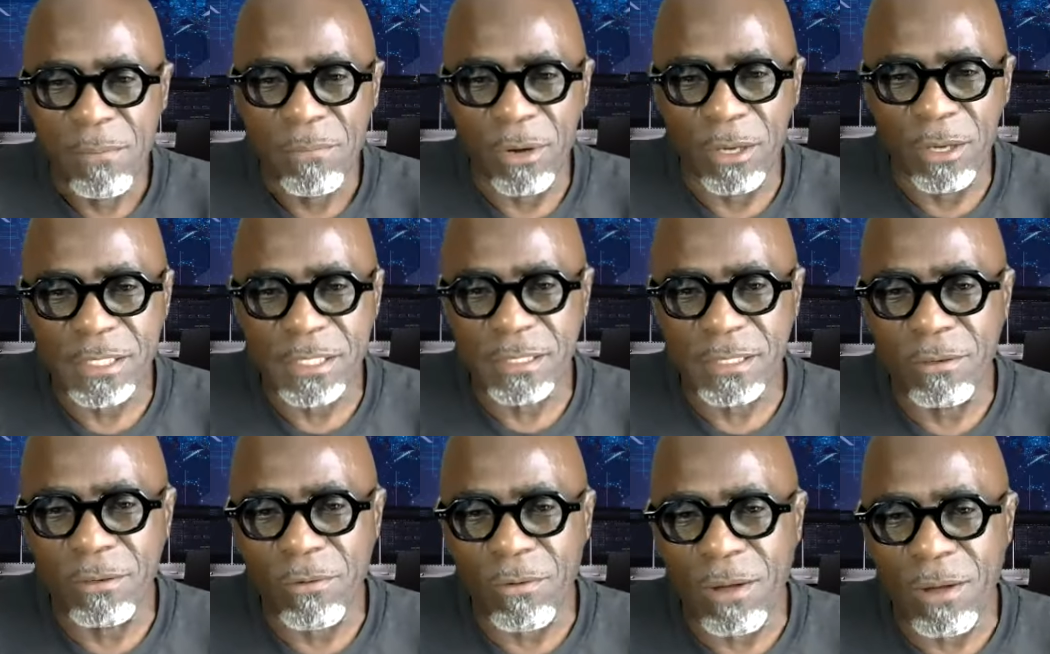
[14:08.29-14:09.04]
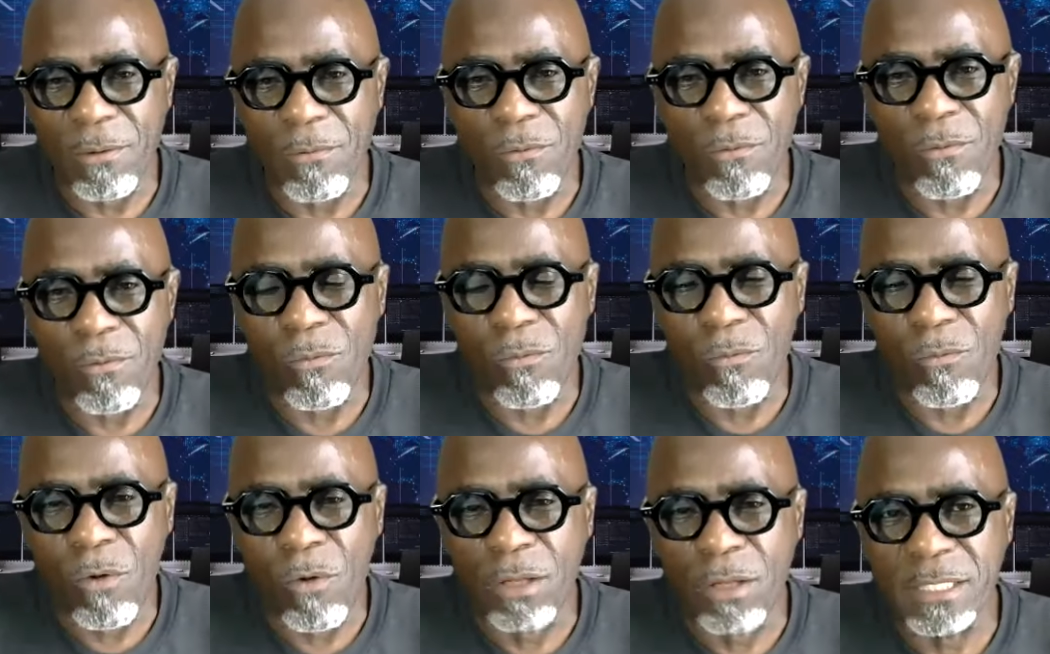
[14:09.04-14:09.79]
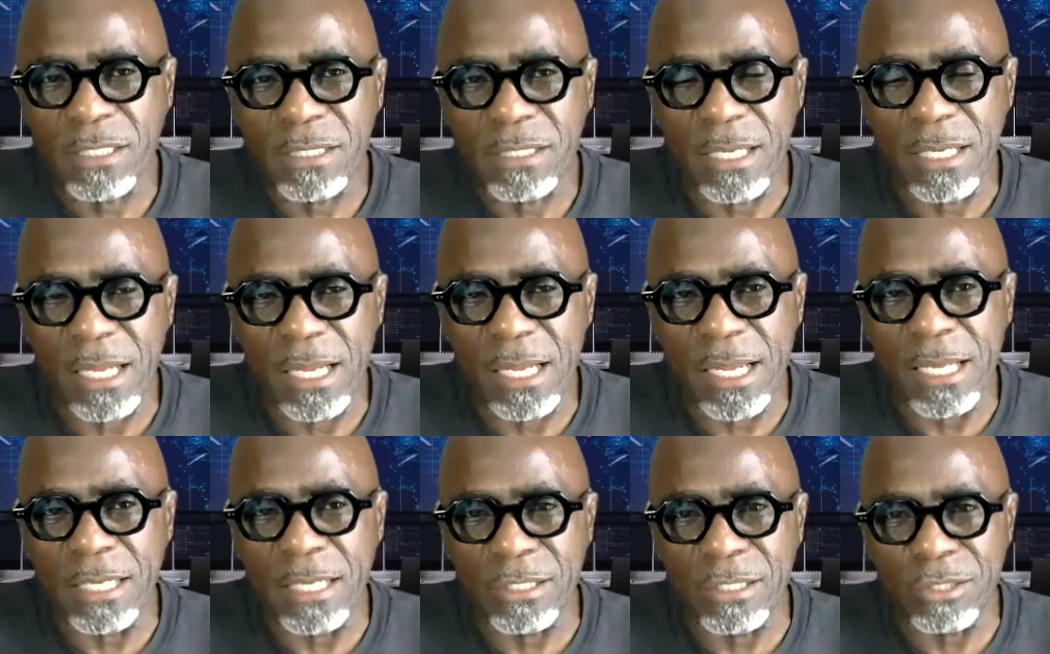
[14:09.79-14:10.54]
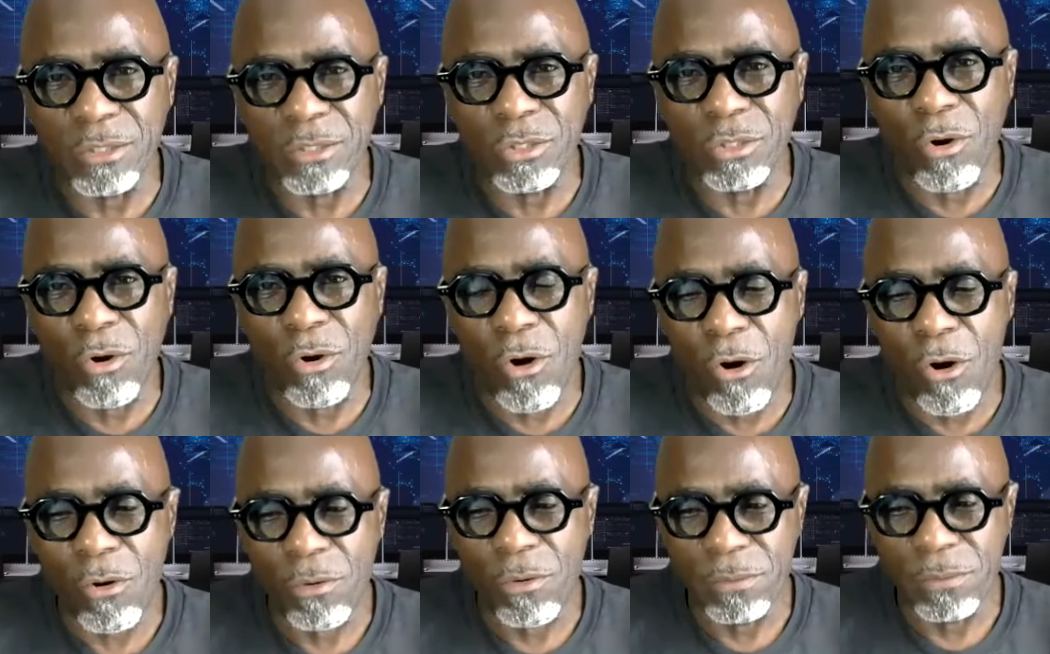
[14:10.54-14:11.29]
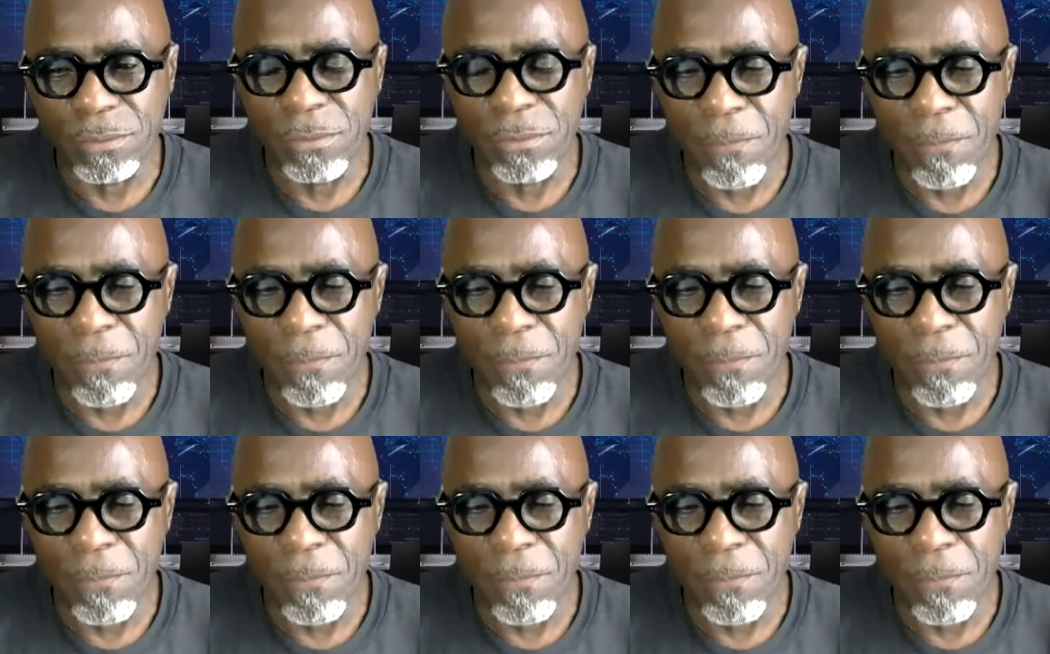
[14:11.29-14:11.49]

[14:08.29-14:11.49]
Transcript: But what is your